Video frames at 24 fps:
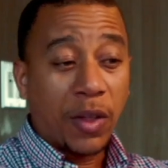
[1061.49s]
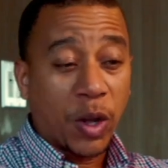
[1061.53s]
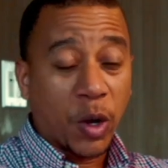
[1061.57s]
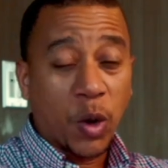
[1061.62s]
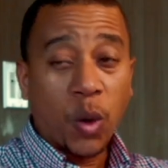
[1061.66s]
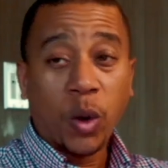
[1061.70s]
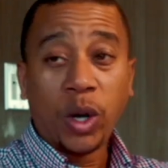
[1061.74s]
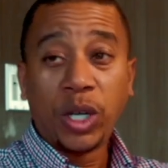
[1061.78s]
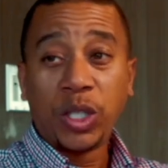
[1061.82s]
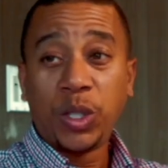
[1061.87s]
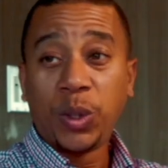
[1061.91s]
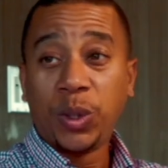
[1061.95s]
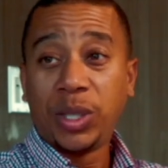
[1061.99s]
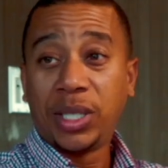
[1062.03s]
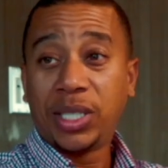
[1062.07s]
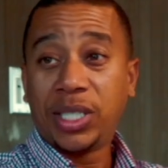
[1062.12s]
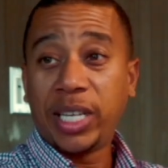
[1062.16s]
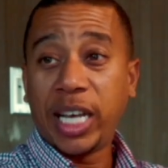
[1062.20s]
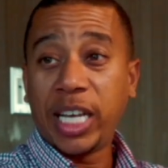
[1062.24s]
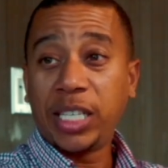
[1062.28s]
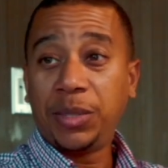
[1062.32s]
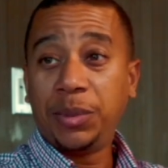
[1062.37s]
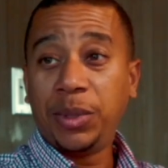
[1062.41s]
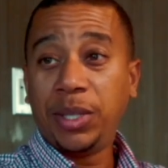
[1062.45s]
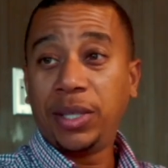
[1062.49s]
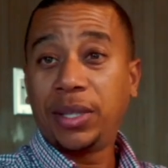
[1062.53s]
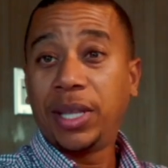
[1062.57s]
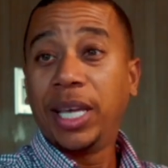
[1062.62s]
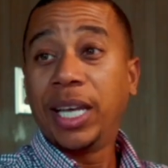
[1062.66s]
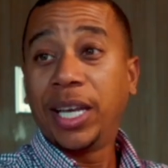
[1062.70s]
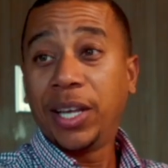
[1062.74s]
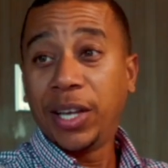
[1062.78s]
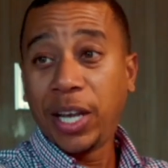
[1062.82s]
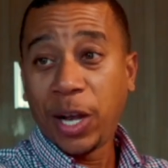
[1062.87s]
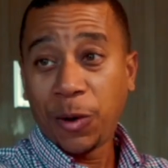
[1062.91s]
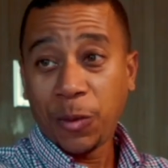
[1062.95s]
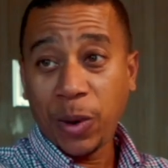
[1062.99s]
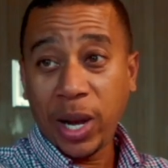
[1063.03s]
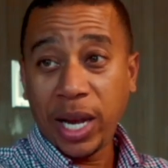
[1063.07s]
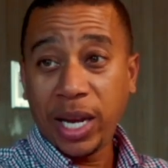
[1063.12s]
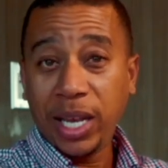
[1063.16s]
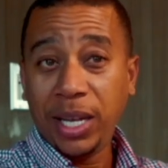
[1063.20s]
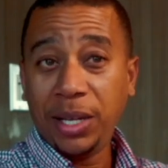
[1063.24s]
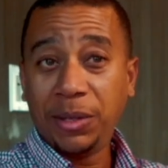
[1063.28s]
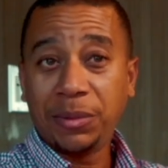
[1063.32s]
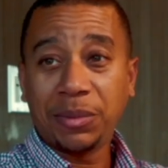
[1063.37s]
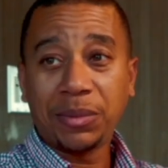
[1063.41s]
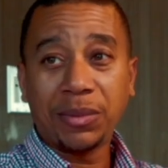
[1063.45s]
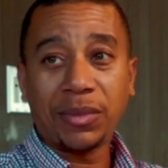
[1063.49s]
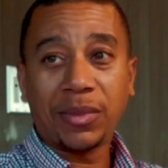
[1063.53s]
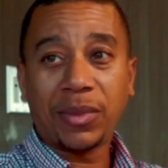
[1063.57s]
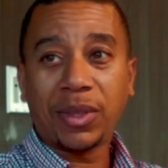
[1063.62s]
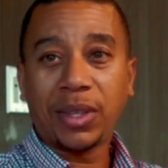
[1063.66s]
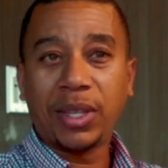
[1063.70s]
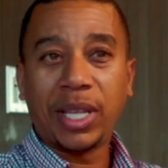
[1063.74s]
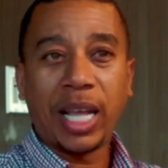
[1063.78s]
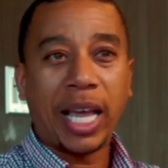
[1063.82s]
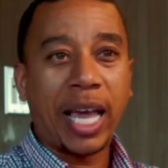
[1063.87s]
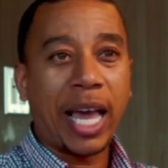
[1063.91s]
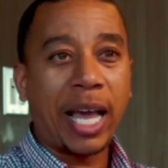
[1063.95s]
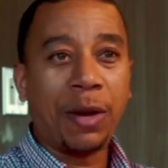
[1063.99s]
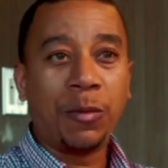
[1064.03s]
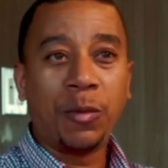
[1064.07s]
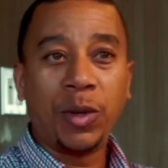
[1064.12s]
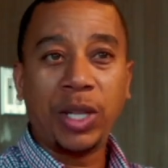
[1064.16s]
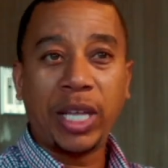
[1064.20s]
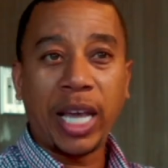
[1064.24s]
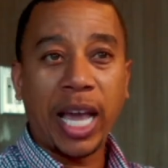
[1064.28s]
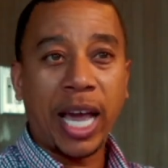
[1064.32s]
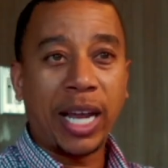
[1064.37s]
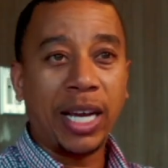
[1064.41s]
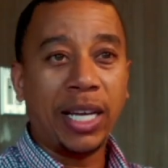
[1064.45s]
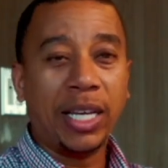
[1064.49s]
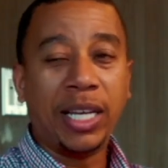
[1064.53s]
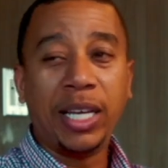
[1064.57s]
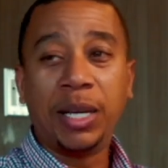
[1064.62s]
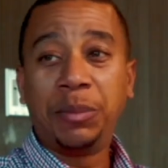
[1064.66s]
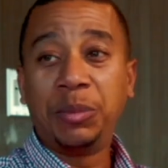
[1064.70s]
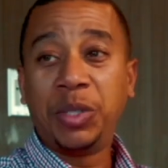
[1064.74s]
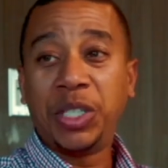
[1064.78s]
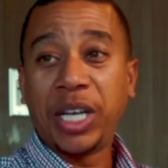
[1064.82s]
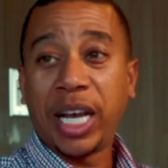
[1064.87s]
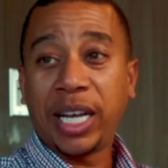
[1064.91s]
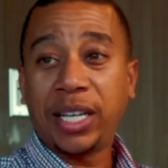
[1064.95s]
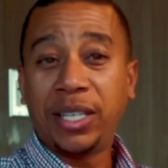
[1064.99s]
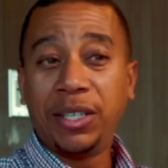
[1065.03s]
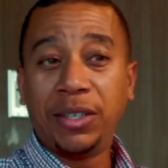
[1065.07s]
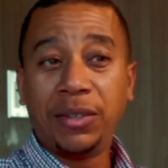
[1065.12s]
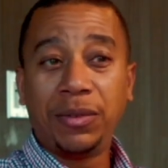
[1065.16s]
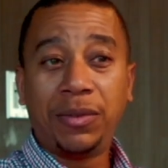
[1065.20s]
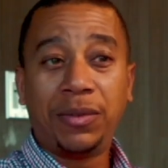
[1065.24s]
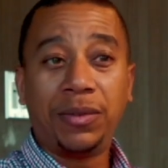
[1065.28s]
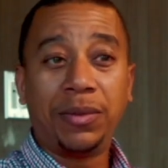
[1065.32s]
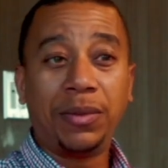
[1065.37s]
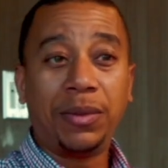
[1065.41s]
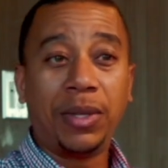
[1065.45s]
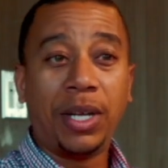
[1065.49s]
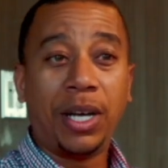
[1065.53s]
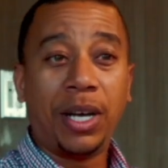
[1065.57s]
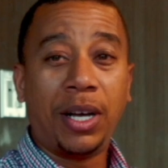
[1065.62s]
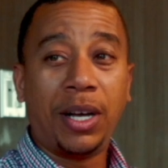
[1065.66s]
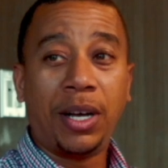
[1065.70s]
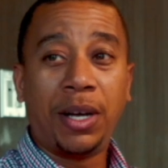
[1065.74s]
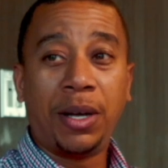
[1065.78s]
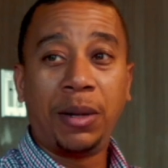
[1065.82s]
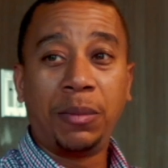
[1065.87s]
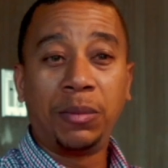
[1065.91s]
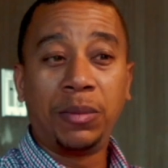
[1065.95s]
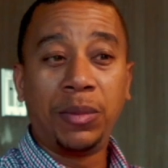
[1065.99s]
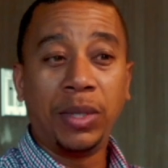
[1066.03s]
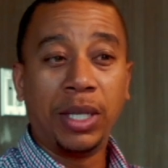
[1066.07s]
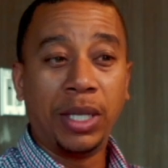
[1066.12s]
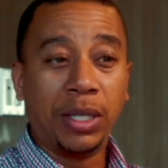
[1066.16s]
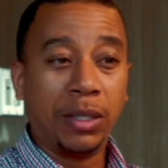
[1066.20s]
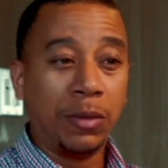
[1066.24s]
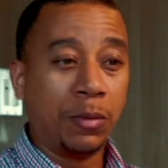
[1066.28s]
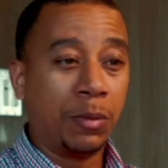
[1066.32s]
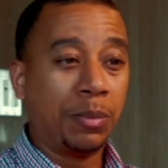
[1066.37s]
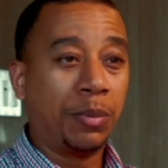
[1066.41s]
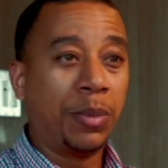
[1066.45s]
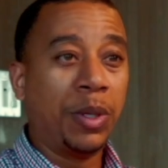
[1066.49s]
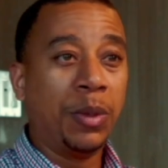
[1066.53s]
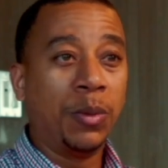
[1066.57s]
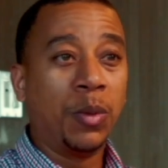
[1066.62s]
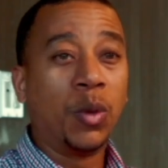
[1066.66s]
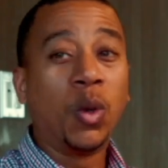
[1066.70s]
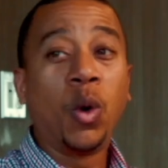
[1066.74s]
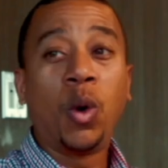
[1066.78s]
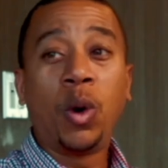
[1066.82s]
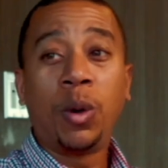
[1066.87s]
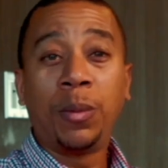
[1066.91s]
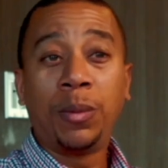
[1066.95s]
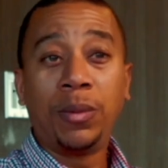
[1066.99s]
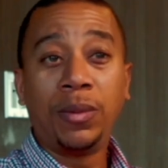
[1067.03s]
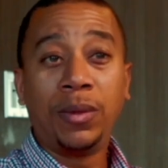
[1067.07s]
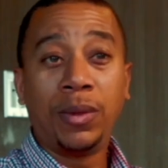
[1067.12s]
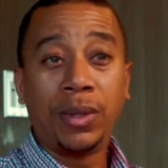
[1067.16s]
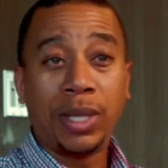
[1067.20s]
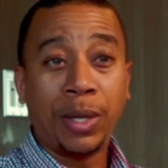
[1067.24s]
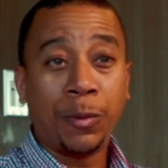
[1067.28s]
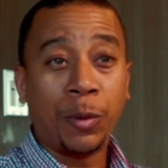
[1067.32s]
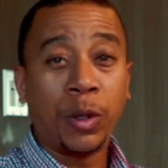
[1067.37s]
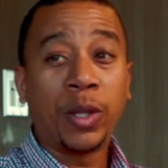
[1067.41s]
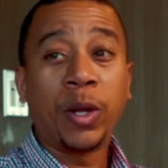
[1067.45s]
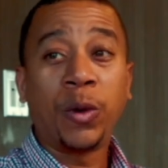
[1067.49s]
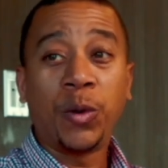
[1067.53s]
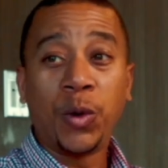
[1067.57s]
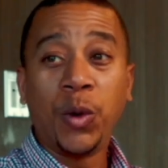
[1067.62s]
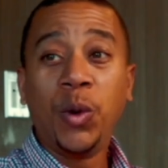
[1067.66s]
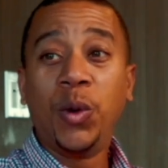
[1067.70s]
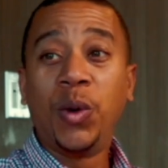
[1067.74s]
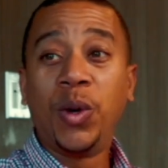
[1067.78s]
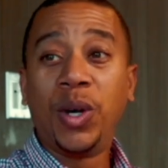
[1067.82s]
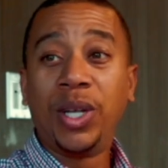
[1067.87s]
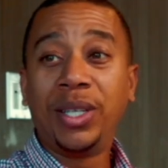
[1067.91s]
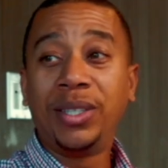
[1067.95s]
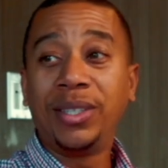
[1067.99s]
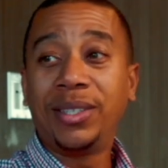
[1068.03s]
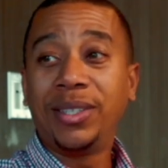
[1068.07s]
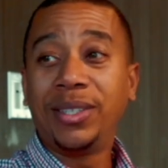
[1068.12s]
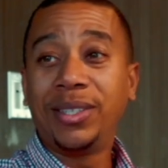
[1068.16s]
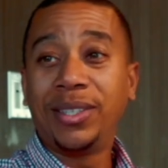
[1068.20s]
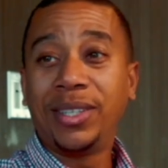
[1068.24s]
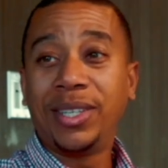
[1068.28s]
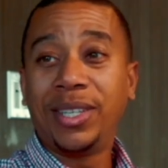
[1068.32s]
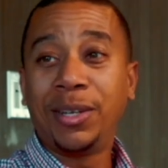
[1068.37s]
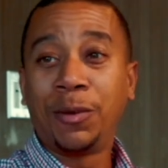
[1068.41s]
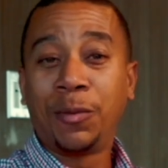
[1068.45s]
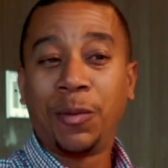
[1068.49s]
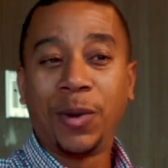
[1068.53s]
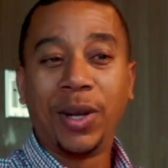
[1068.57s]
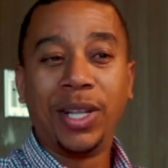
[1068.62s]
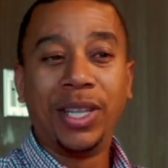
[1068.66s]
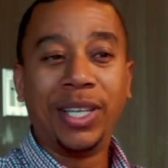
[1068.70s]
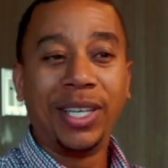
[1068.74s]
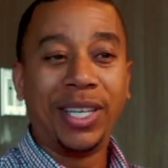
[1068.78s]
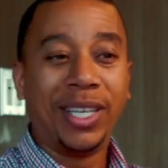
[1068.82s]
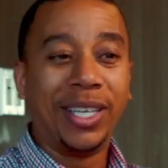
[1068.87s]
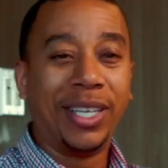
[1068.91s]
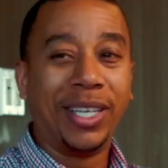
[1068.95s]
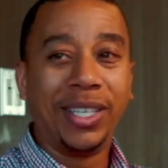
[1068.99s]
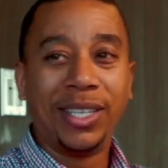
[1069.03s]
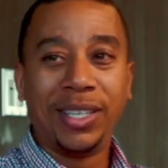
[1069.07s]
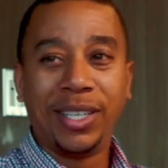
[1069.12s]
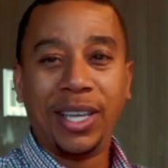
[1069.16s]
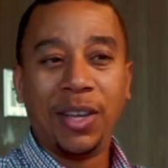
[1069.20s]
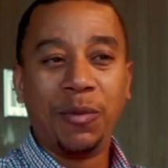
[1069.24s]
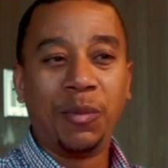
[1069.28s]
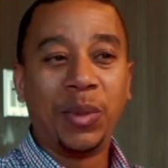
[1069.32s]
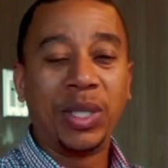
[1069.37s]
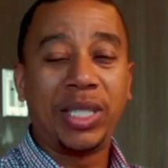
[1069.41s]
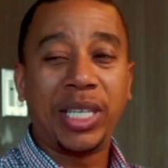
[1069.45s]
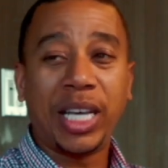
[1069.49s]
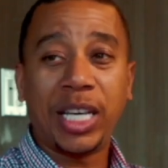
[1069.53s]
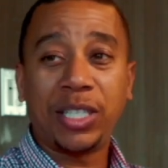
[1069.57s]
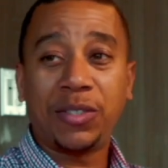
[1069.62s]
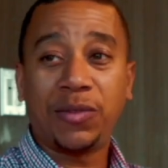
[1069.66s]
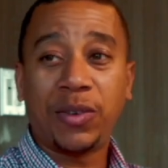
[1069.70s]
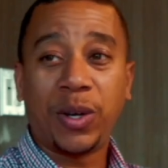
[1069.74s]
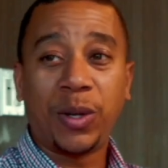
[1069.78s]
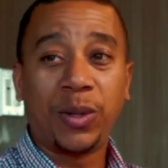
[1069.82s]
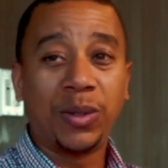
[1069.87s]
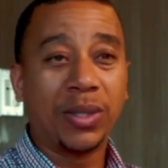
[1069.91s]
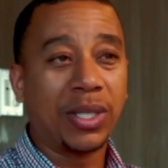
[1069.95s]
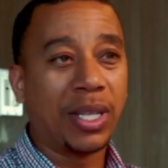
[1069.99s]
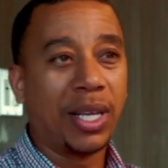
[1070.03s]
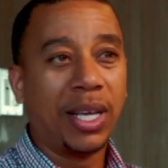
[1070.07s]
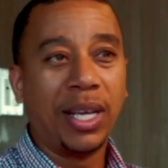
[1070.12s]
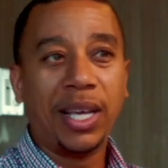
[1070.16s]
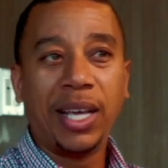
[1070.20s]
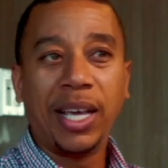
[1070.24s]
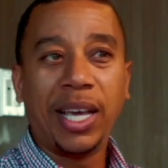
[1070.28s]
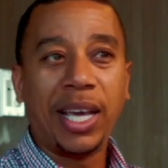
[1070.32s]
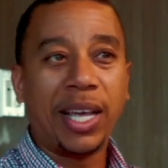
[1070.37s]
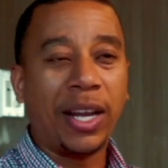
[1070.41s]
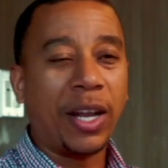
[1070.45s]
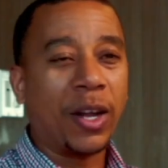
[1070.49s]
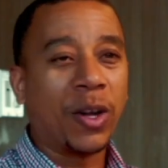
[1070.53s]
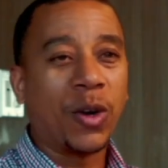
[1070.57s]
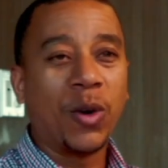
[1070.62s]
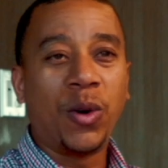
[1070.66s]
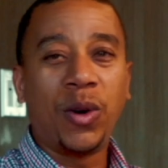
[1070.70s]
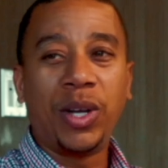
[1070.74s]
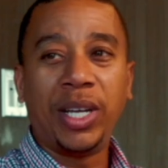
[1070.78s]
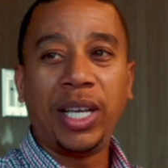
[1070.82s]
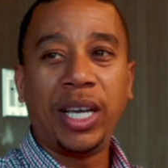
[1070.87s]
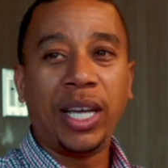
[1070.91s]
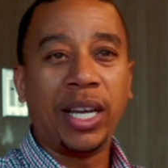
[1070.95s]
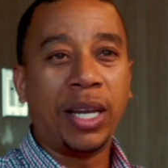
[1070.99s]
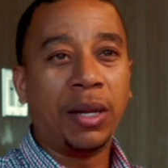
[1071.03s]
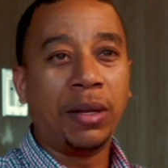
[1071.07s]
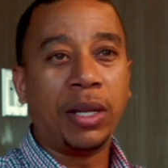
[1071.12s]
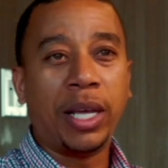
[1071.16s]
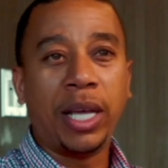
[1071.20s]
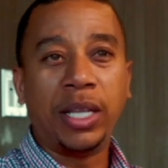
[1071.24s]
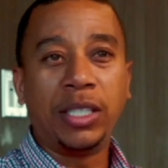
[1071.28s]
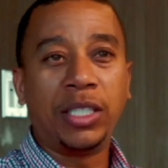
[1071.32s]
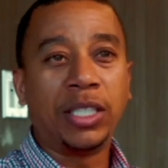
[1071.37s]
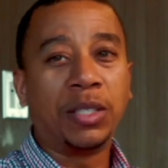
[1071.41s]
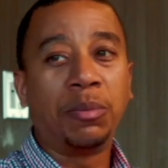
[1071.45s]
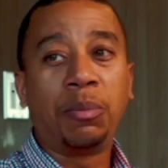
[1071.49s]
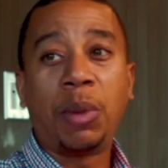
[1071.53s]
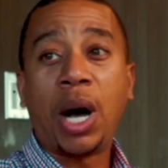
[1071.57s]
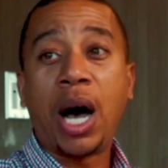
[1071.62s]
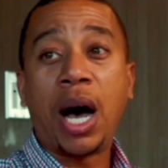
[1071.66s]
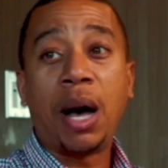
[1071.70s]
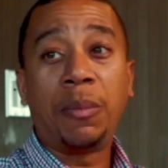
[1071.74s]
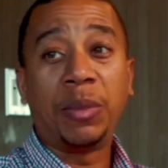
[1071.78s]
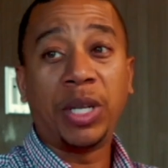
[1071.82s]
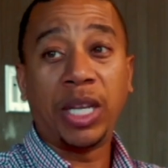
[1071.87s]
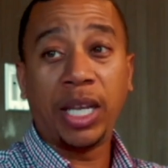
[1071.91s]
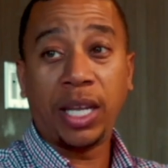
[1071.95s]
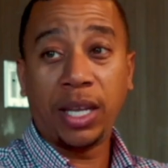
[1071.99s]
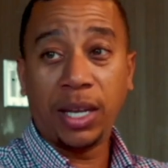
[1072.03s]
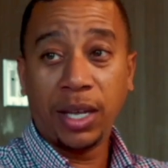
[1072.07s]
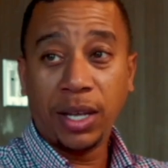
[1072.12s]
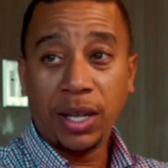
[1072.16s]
going into an assessment thinking they're ready. They hadn't really had any objective people knowing what they're doing. They really give them a test first, and they're going in and just bombing it.